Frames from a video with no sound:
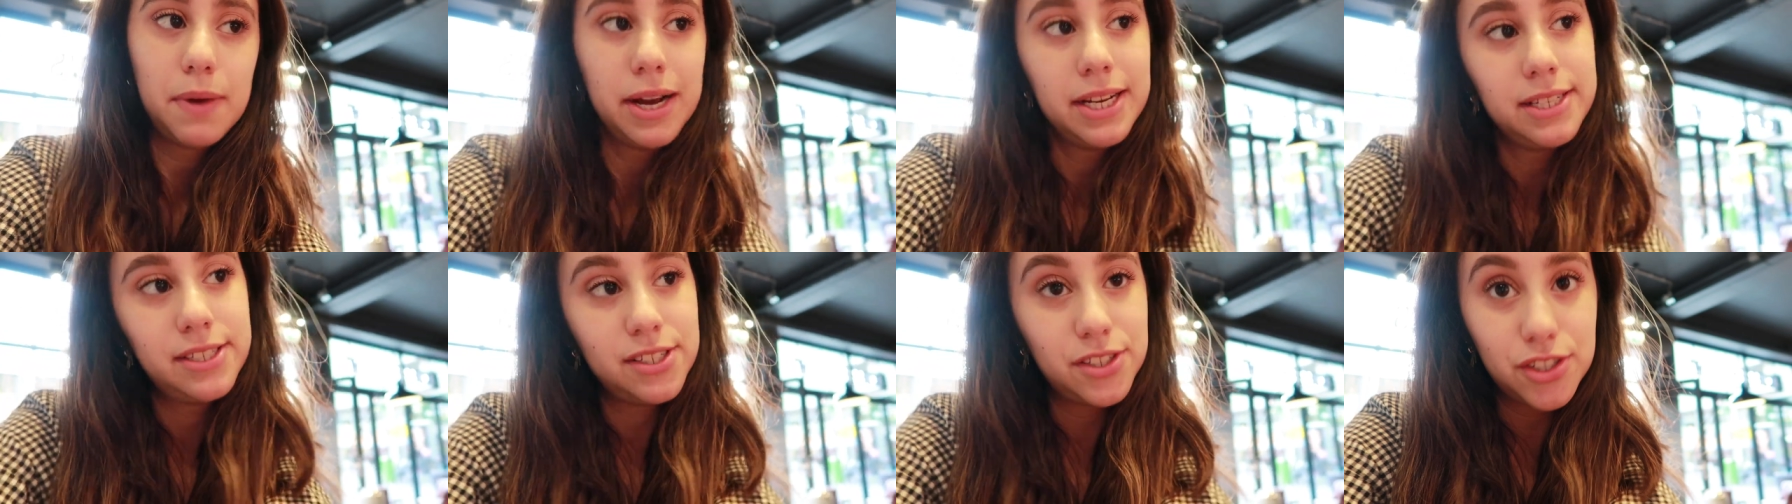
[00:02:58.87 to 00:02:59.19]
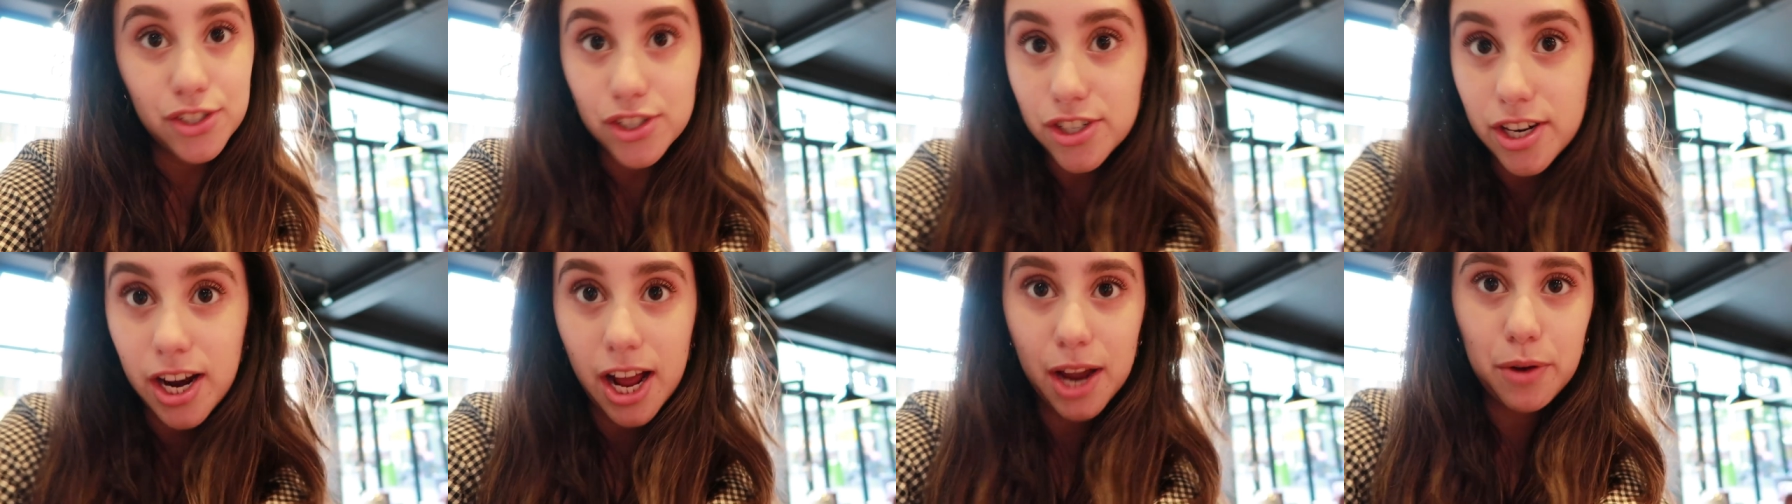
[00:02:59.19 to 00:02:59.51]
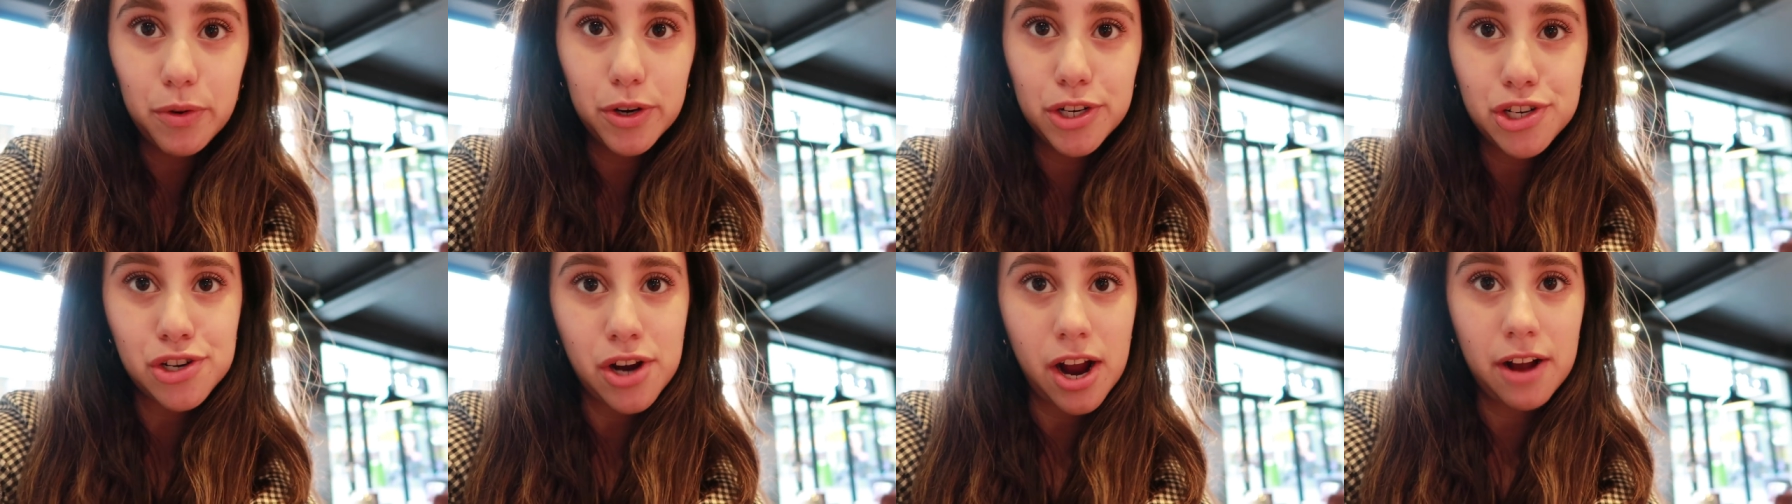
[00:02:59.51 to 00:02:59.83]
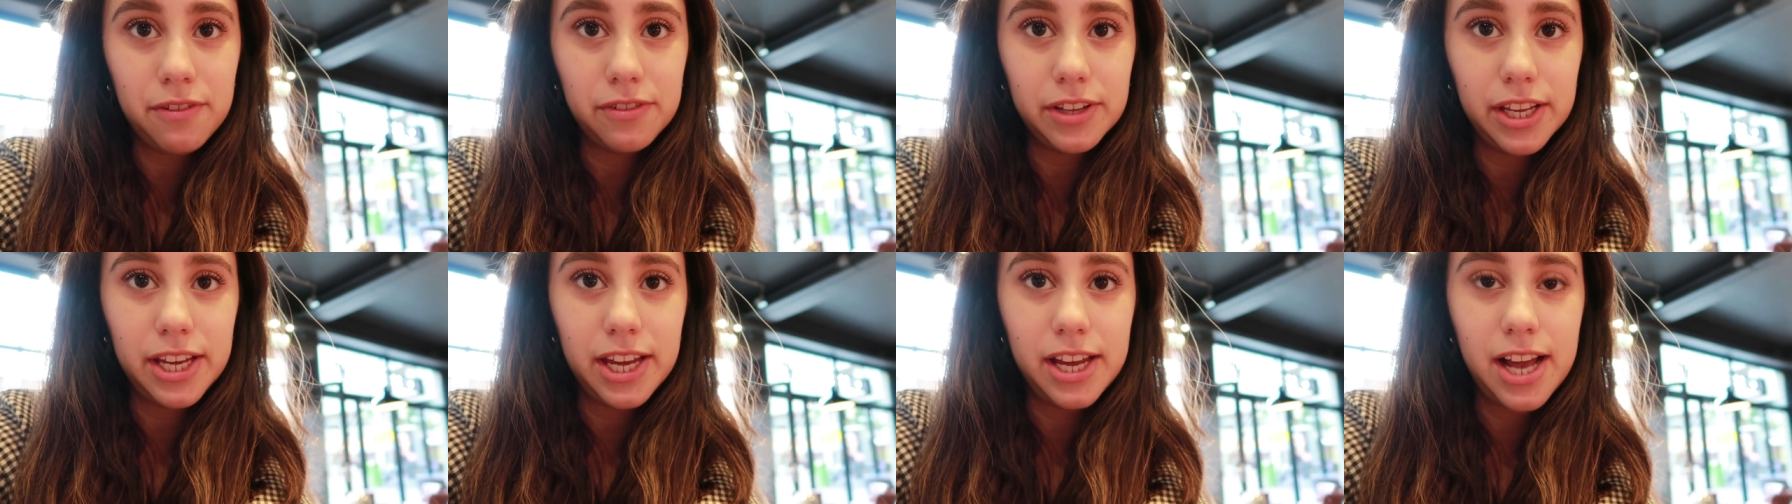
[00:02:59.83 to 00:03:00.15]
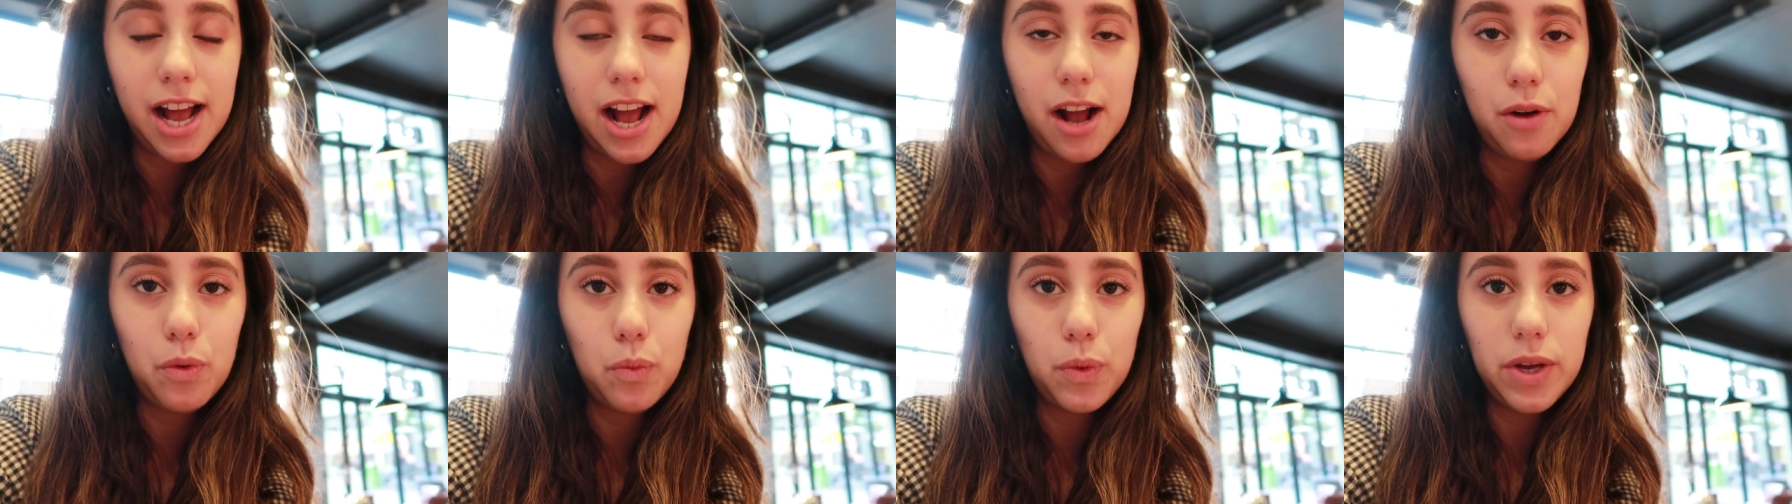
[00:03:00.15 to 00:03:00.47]
my sister and I were
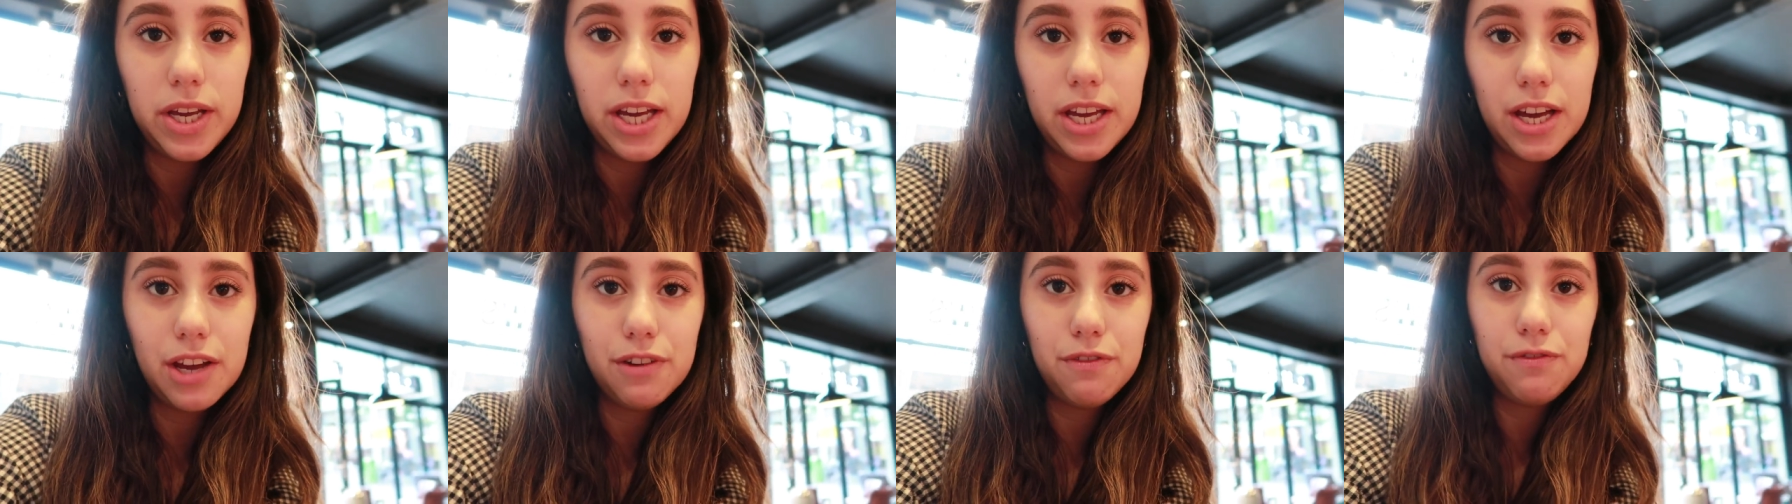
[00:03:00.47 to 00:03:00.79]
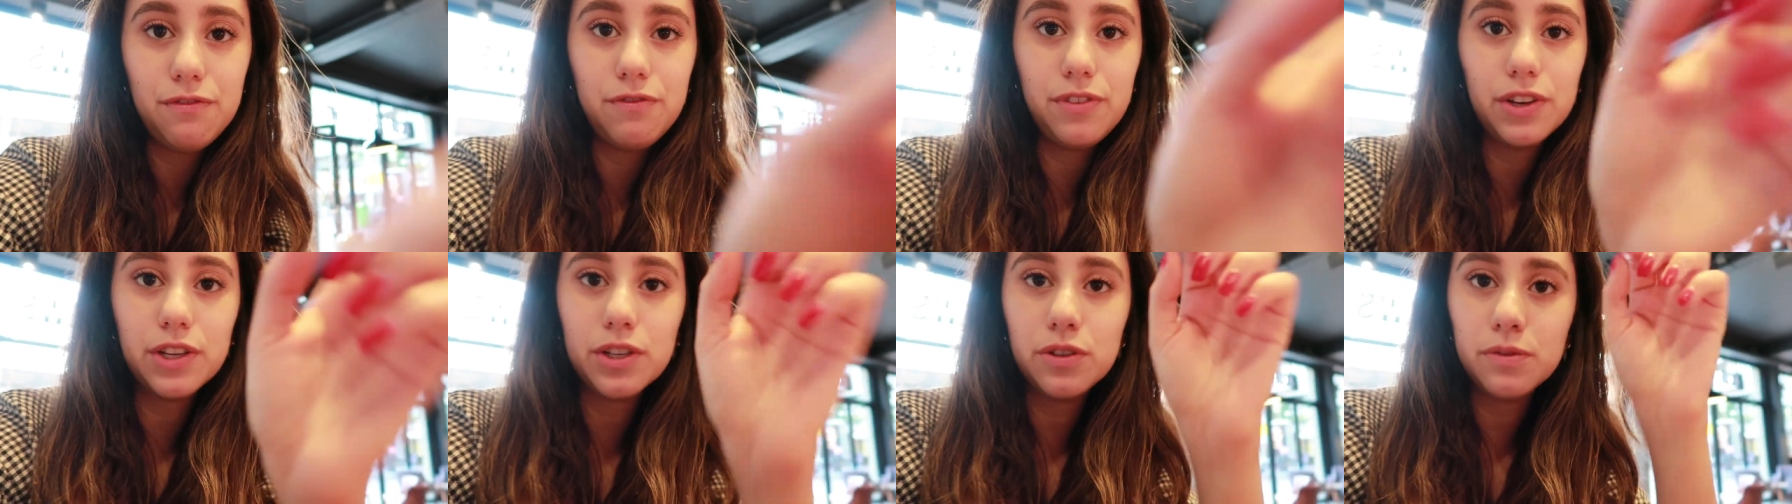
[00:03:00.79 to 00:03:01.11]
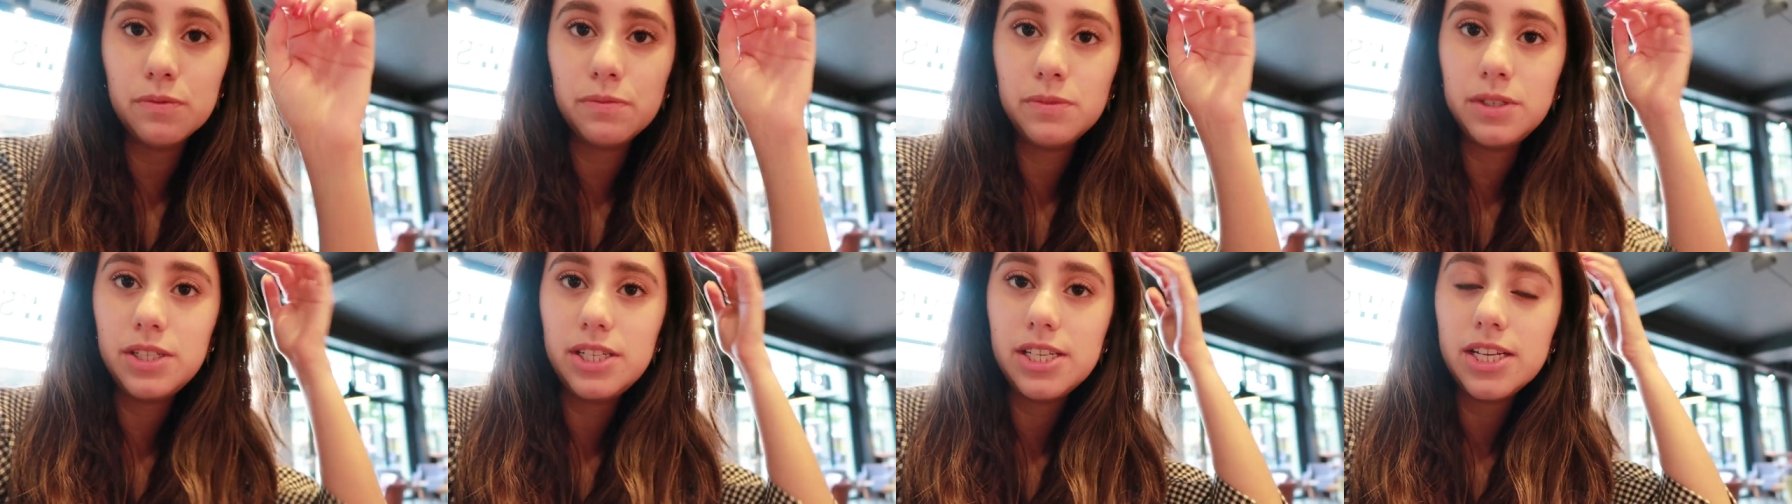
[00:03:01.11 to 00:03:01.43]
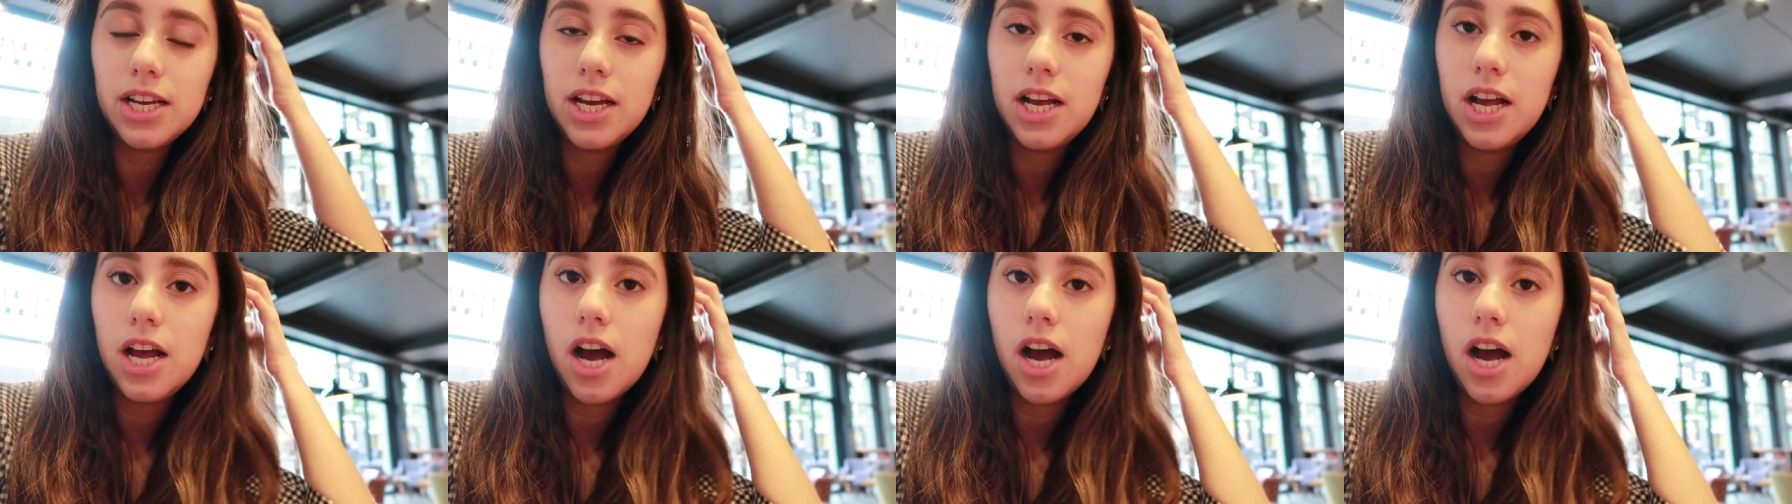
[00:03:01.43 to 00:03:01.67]
traveling we filmed